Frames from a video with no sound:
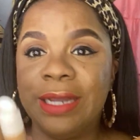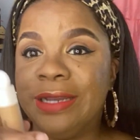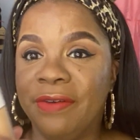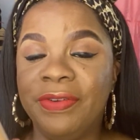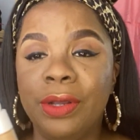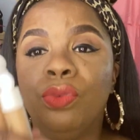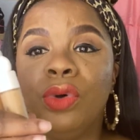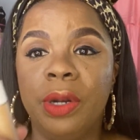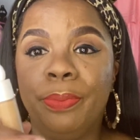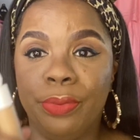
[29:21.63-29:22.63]
I definitely
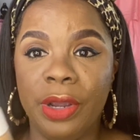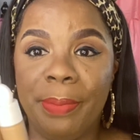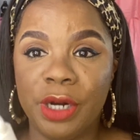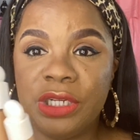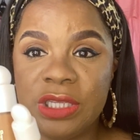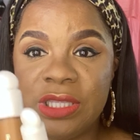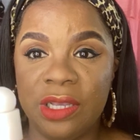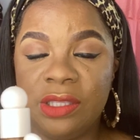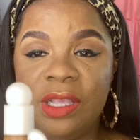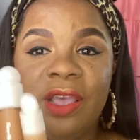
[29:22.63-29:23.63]
would repurchase
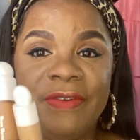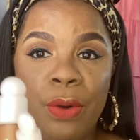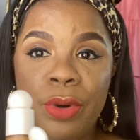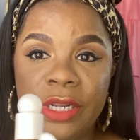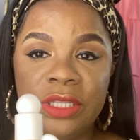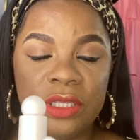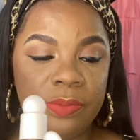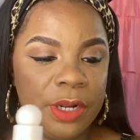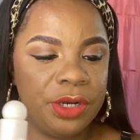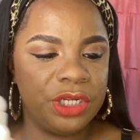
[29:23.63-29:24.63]
this if I wanted to
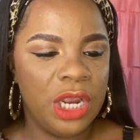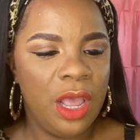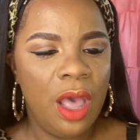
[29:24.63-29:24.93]
splurge.